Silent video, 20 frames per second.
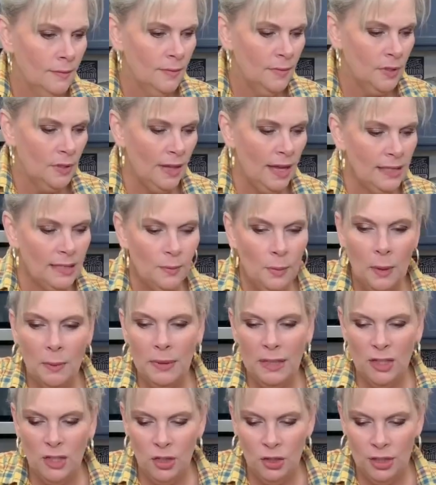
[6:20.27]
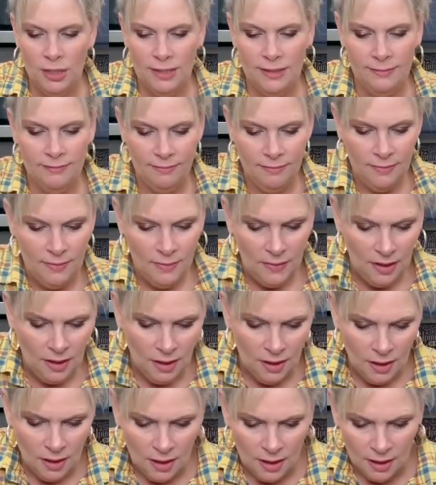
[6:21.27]
So that's probably a
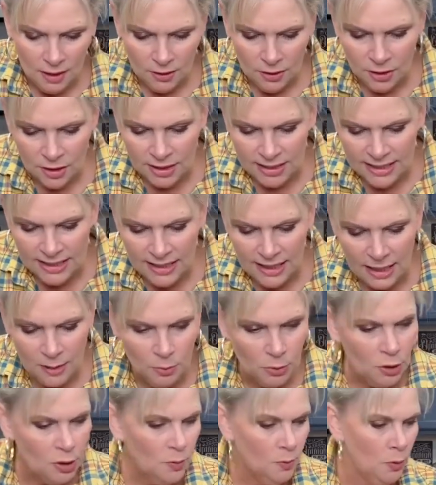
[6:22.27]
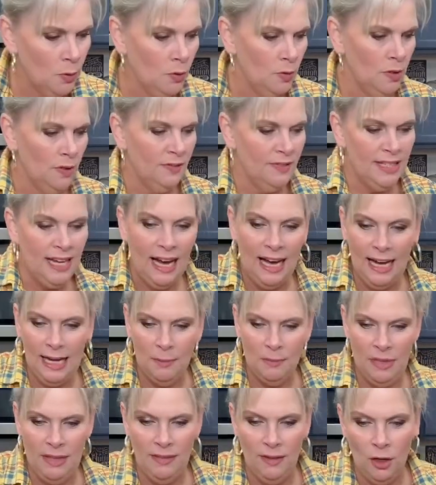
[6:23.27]
good tablespoon of
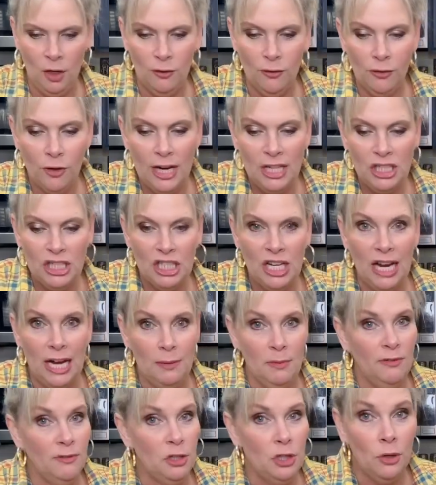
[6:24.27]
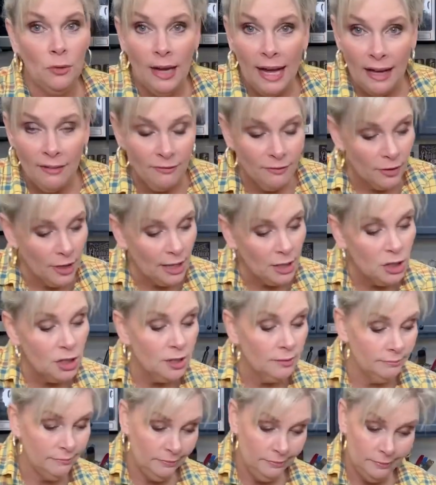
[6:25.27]
thyme in there, fresh thyme. If you don't have fresh,
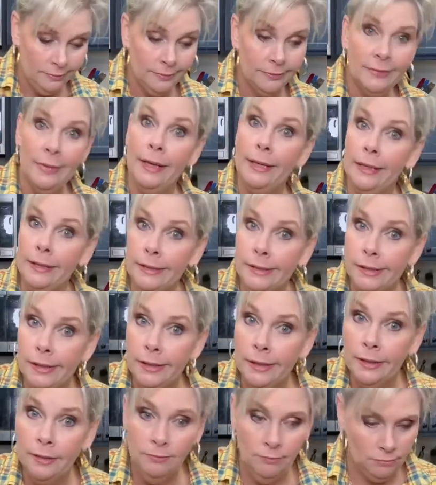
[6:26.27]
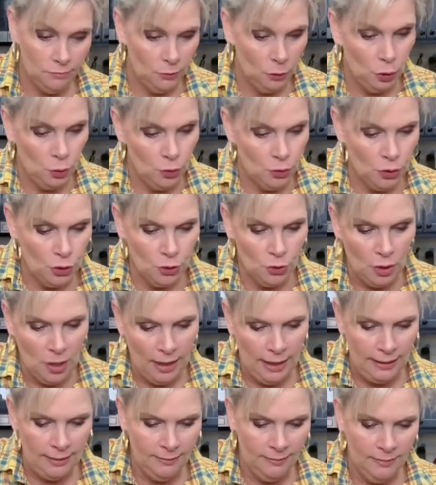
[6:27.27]
like I said, use the
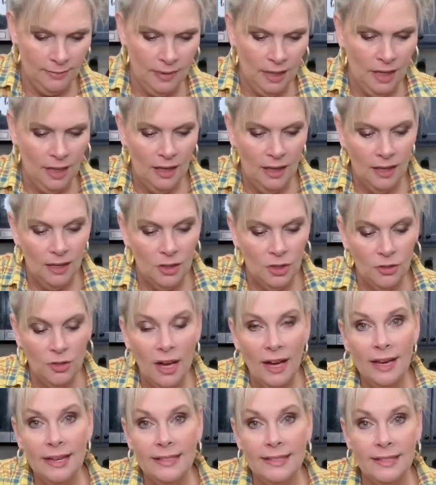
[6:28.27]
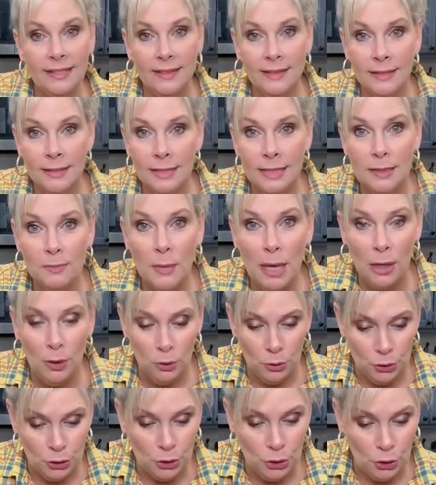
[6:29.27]
dried. You guys, this
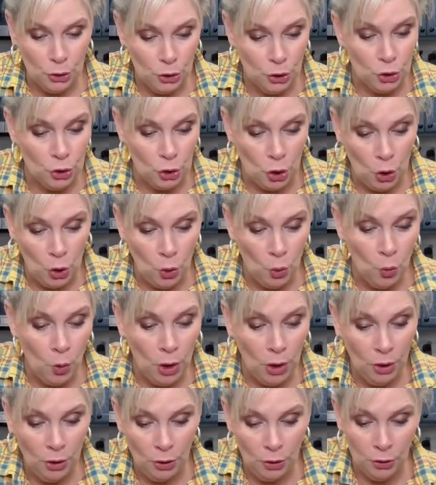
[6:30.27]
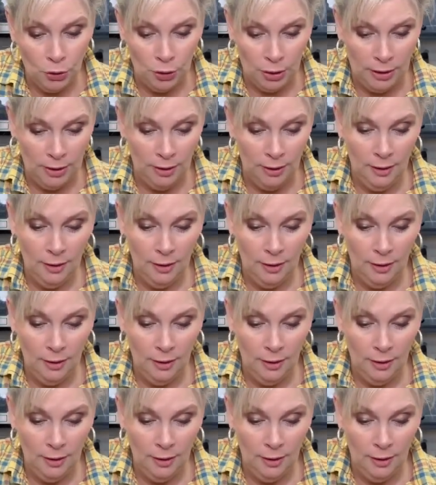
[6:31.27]
smells so good.